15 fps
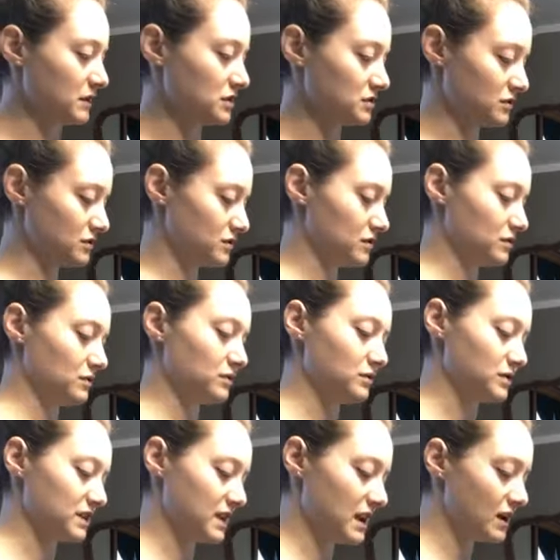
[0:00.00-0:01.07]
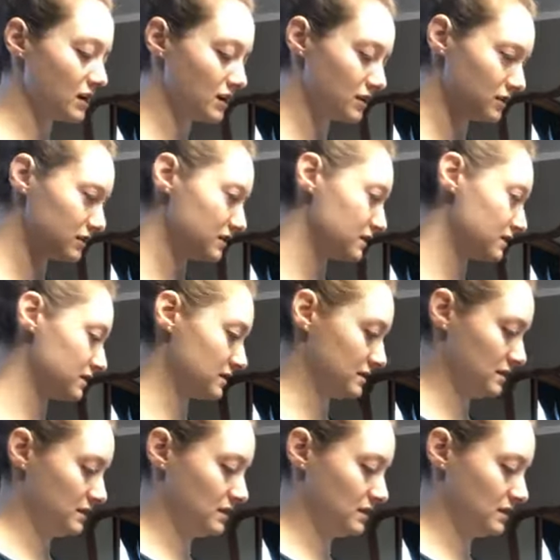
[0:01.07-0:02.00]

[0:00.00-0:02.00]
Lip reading: make sure there's no loose hairs